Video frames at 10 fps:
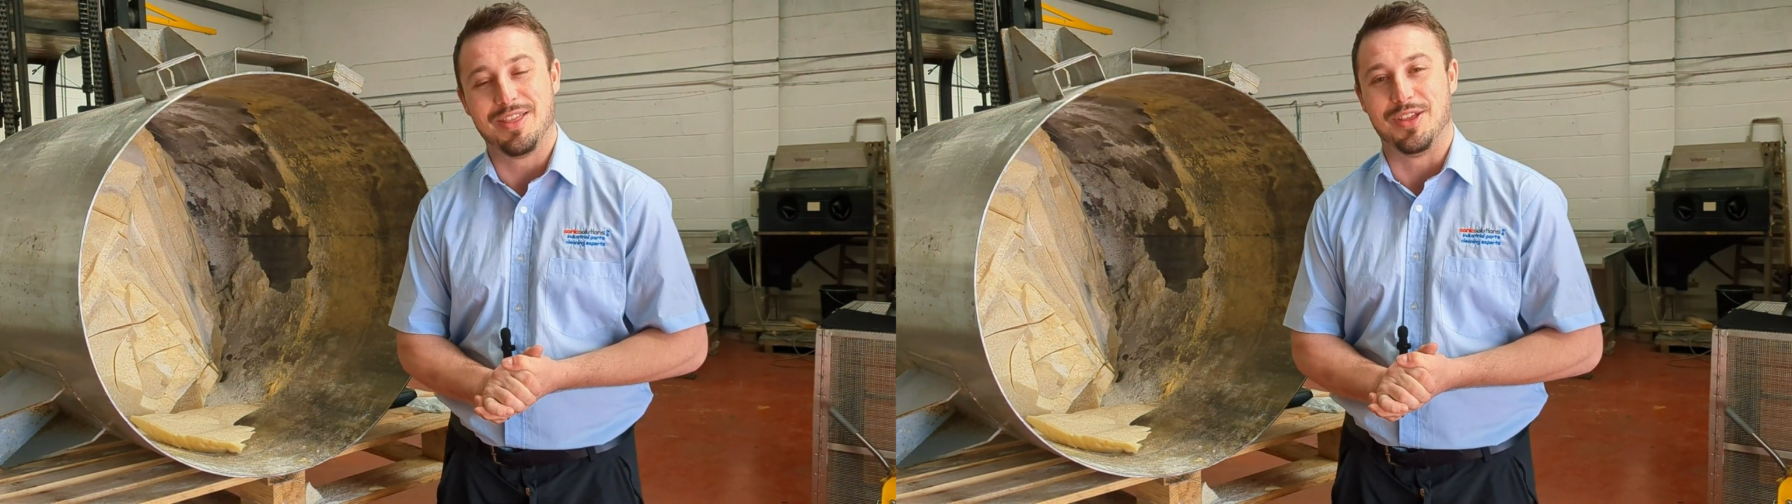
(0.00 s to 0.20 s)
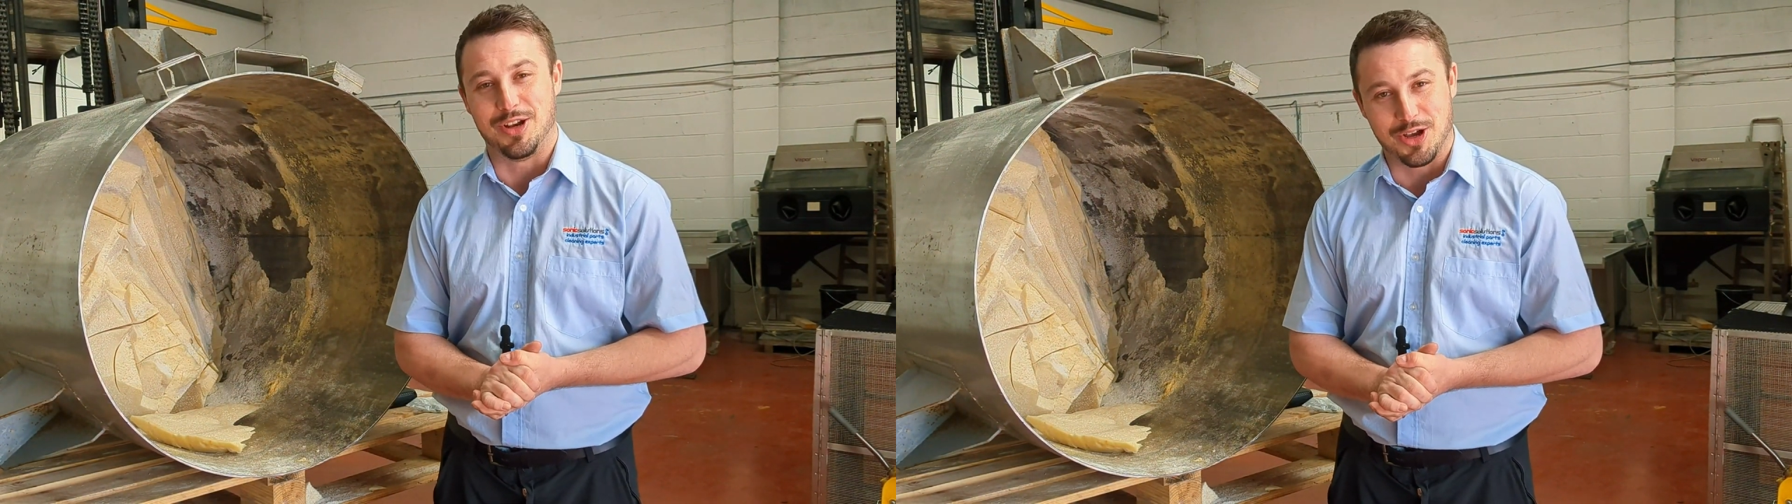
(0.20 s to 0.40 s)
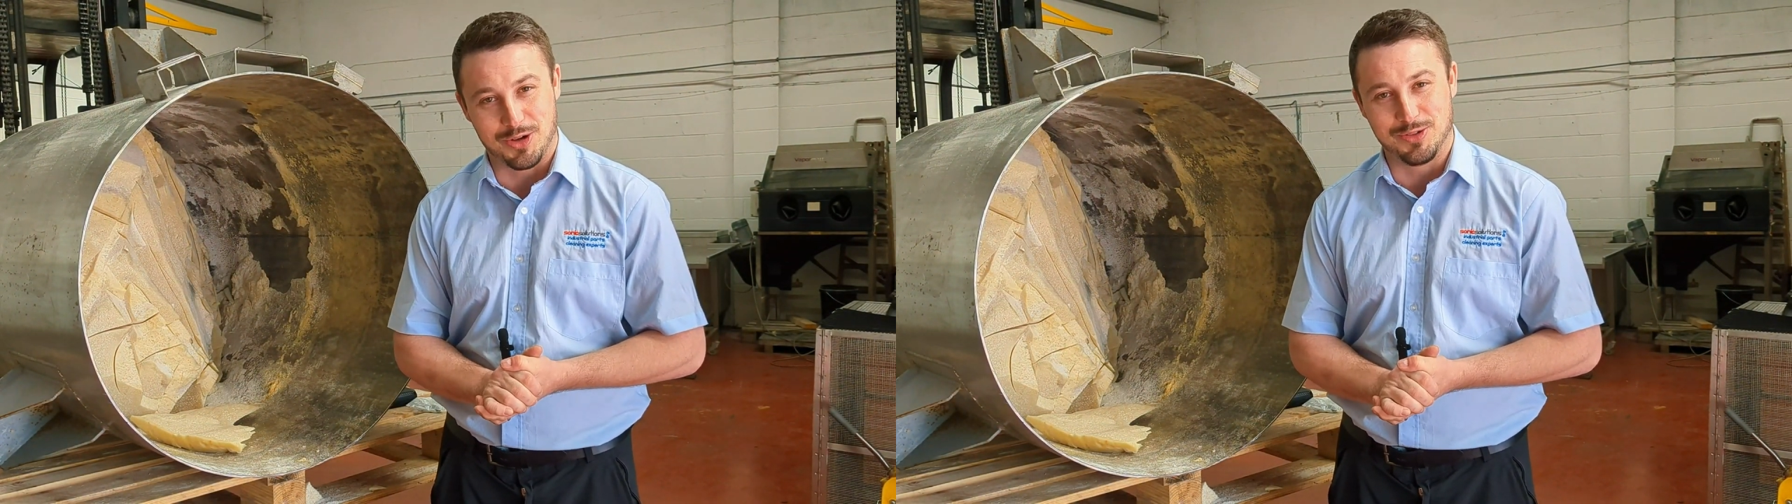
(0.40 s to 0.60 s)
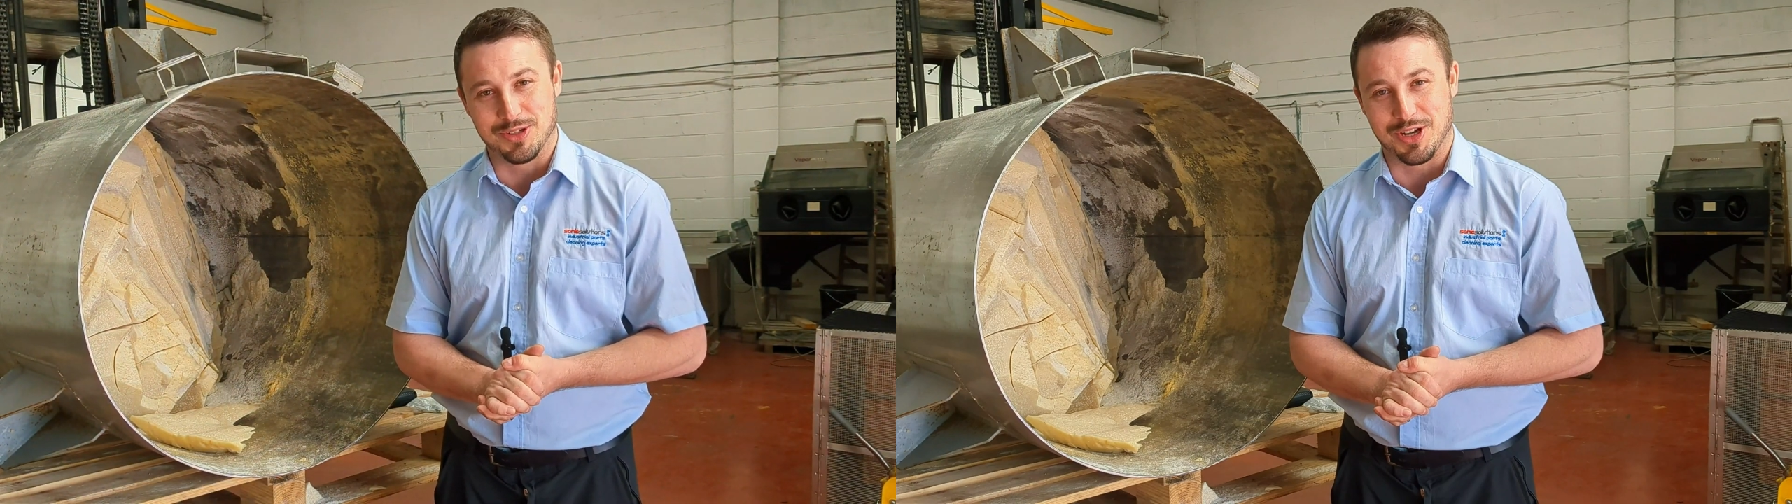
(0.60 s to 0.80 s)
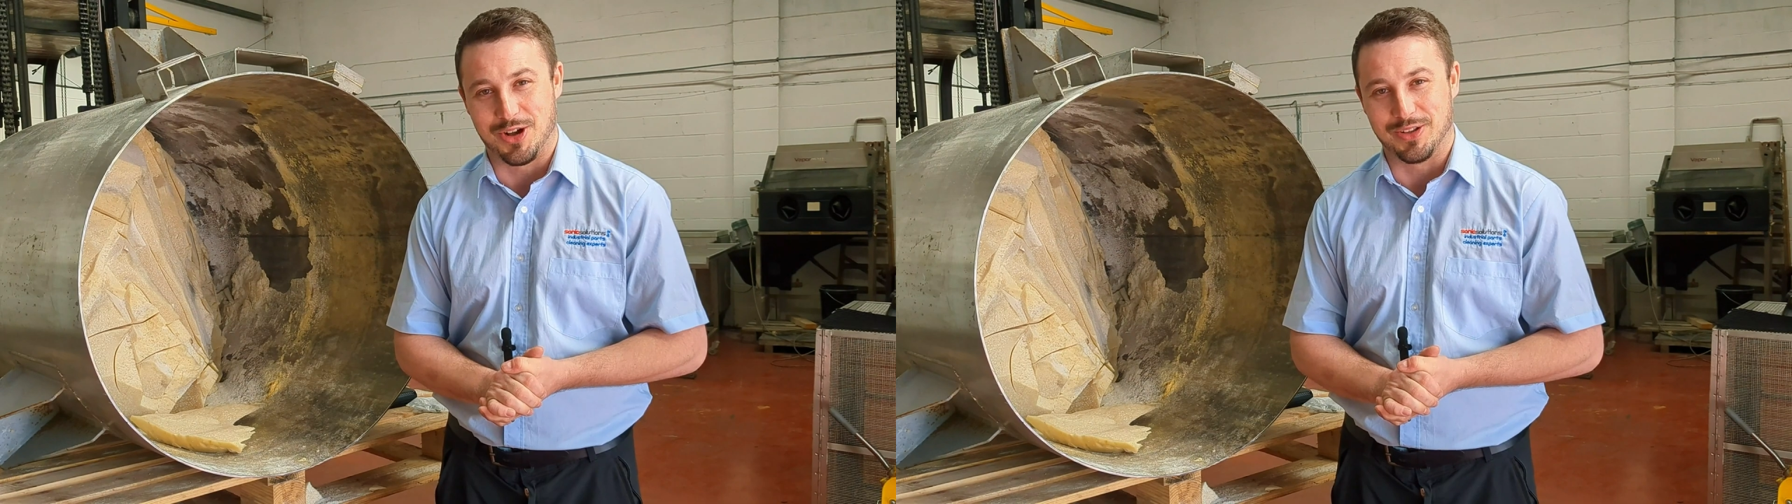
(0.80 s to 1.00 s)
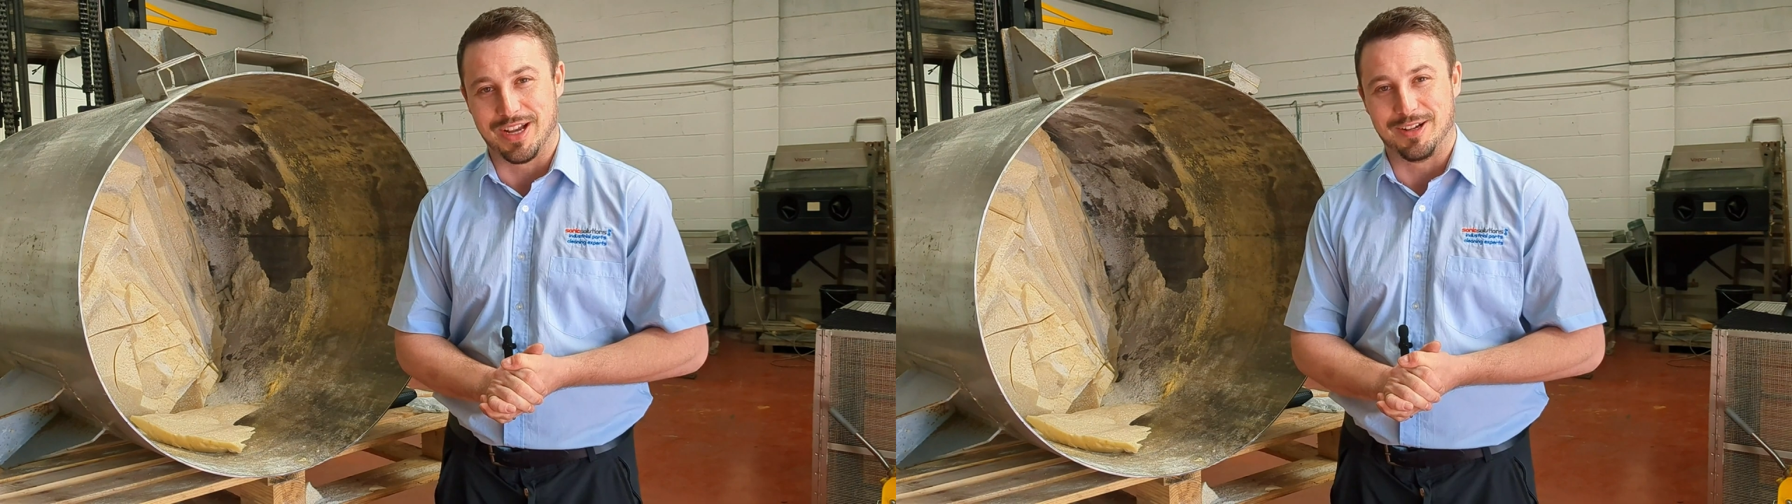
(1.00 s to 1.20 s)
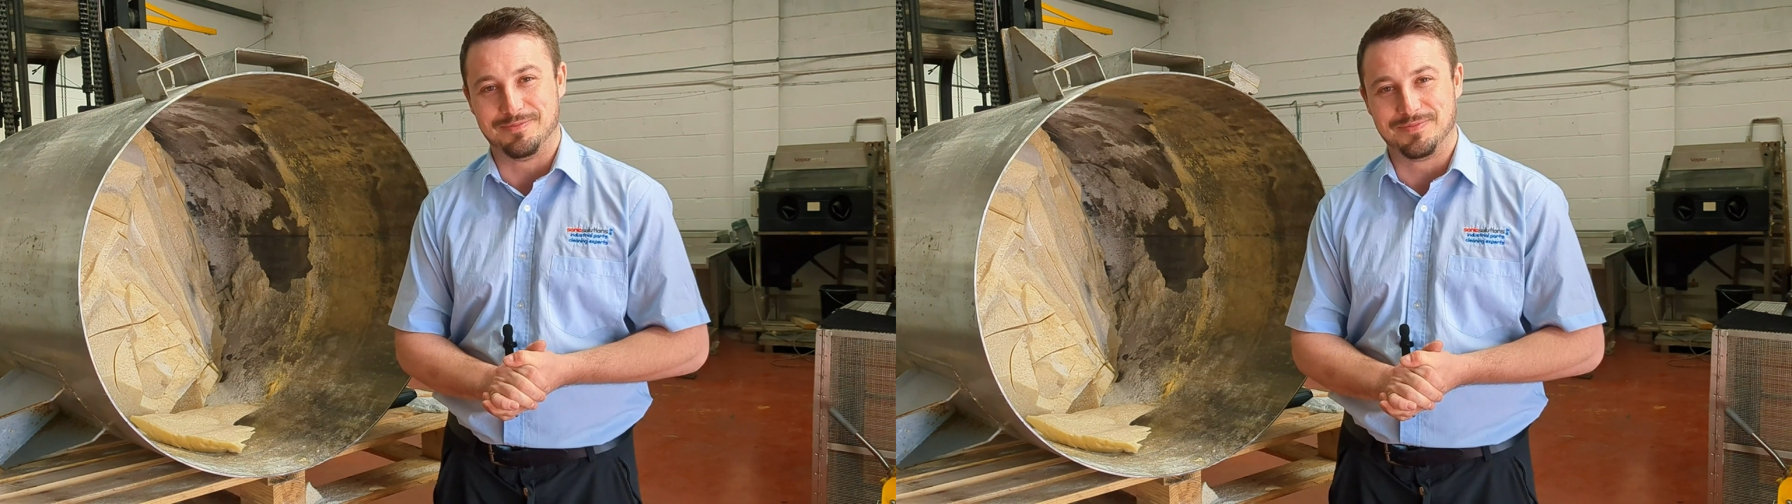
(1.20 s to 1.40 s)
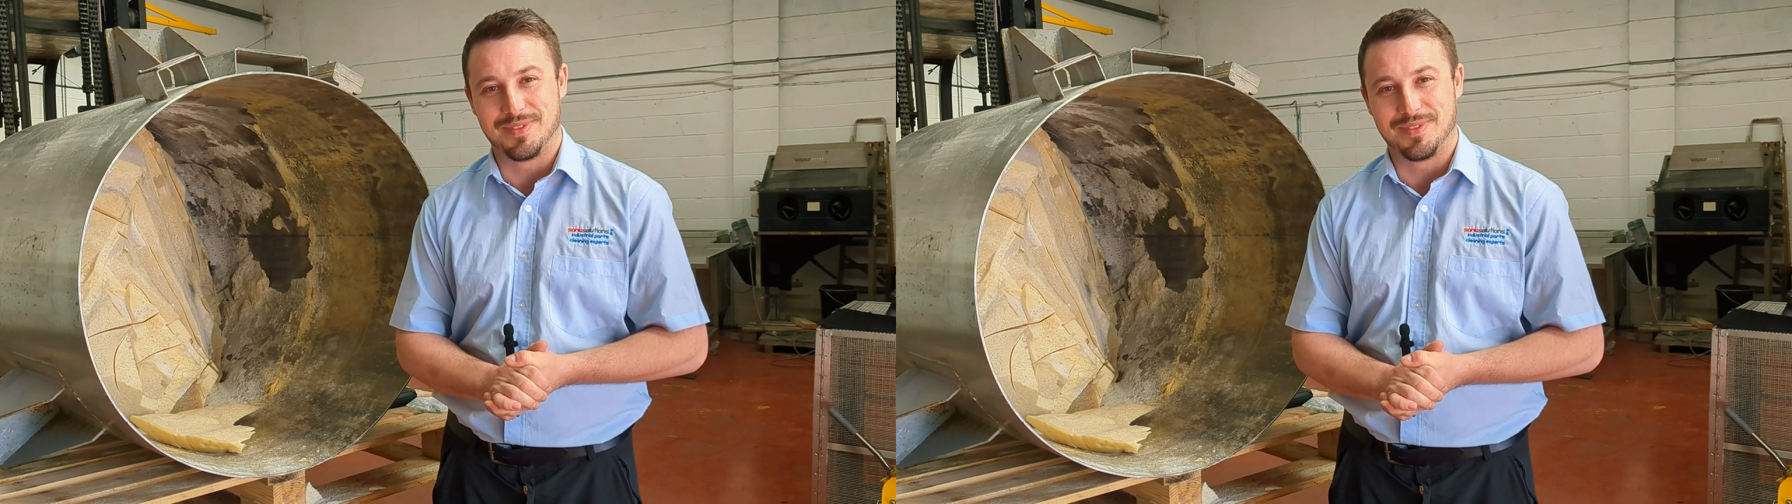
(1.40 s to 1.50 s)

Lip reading: they know who to call now.